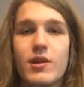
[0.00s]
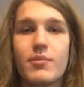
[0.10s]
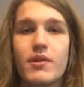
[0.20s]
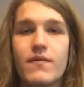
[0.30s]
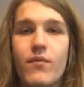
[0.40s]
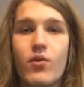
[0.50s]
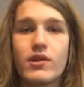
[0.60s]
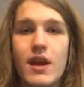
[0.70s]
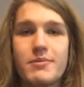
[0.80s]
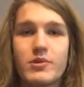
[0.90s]
typically 4
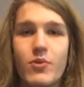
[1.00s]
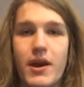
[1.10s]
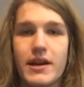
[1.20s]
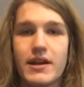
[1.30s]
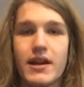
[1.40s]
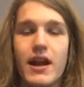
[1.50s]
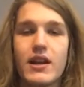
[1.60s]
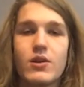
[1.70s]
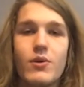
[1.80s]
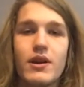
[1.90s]
types of riding,
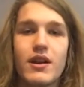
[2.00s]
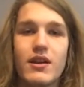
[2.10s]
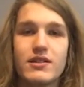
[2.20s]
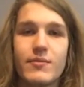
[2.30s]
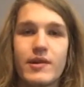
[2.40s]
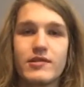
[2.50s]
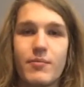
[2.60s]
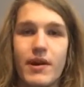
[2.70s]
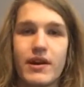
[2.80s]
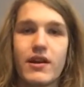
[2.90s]
and you want to customize a
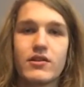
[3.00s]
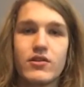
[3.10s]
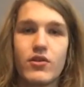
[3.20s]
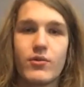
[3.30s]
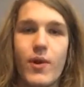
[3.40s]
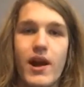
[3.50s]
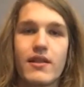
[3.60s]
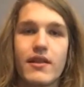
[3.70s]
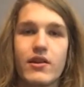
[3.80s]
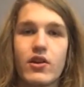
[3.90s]
bike to the
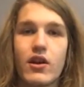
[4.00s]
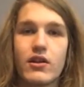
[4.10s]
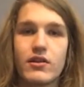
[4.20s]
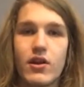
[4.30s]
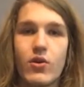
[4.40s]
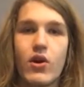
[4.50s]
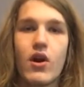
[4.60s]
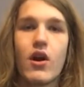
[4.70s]
riding that you're going to do.